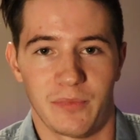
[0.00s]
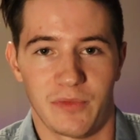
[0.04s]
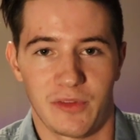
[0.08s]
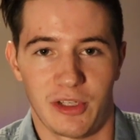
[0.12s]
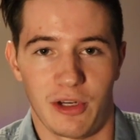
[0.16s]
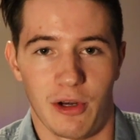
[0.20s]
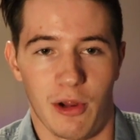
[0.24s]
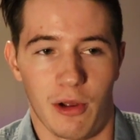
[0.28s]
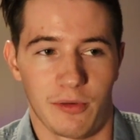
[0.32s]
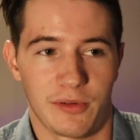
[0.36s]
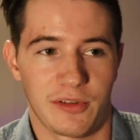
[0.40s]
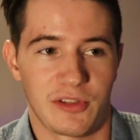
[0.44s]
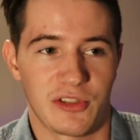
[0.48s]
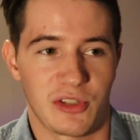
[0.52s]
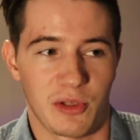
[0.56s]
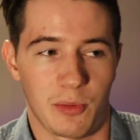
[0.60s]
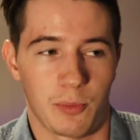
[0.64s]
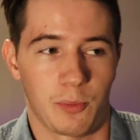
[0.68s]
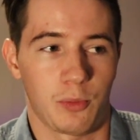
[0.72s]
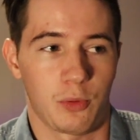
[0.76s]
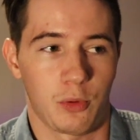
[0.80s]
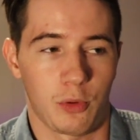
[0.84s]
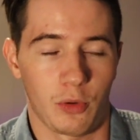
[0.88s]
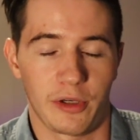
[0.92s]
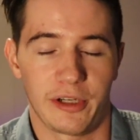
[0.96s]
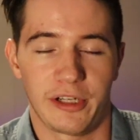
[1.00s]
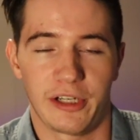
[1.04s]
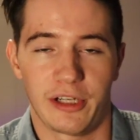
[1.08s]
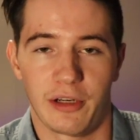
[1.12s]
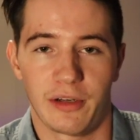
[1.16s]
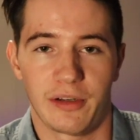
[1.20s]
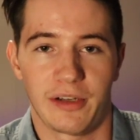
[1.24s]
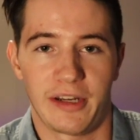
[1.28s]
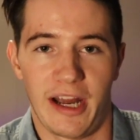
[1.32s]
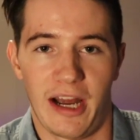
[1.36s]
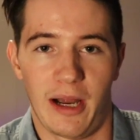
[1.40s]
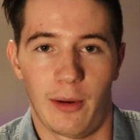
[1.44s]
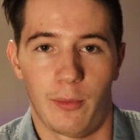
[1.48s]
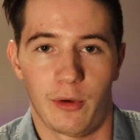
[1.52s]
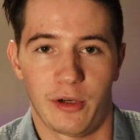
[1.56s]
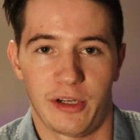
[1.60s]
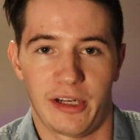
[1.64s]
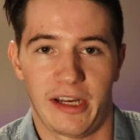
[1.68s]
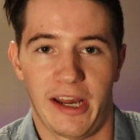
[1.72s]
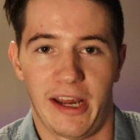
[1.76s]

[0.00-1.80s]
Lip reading: this is a pretty good camera to